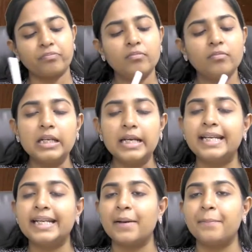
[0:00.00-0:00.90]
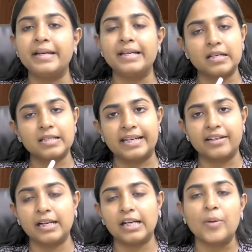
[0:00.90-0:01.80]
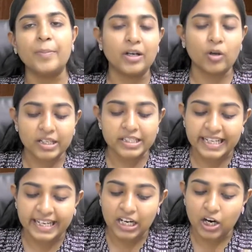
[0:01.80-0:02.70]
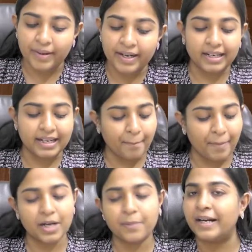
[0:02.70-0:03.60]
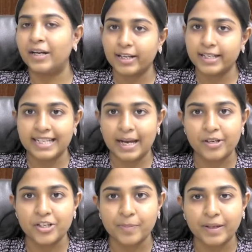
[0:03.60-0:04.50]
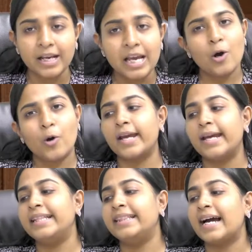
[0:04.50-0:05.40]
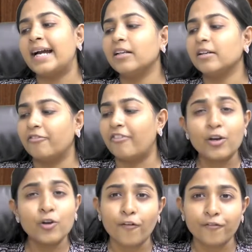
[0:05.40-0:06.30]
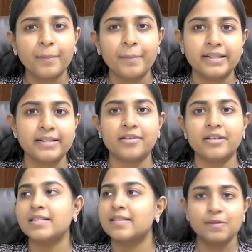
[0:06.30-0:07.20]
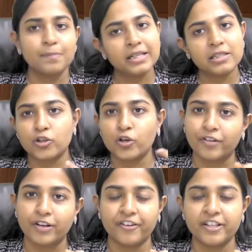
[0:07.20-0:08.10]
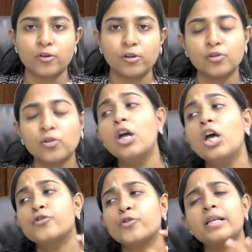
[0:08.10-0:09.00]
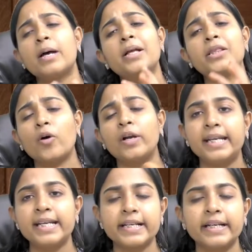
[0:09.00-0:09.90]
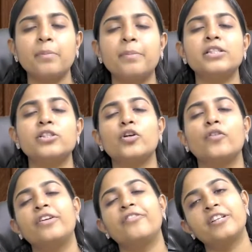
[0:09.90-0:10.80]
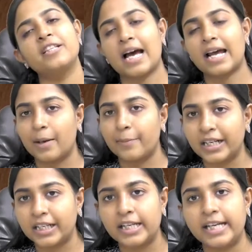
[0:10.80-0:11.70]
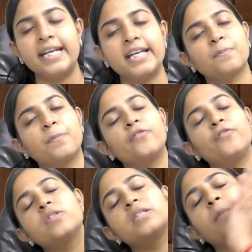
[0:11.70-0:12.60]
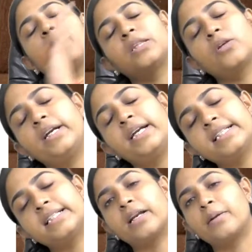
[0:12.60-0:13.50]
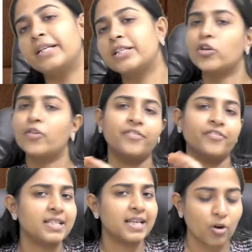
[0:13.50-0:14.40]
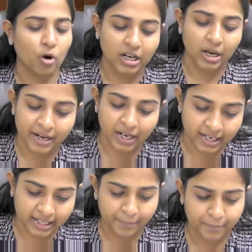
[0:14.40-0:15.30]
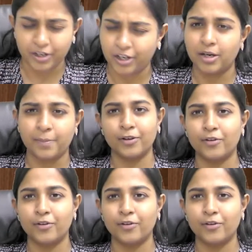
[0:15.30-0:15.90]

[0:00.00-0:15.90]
it can be a central government or a state government department or establishment. Okay, in that, one of the ministries is Ministry of Defense also. So, some authorities under Ministry of Defense are coming under TDS purview. Some authorities under Ministry of Defense are not coming under that particular purview.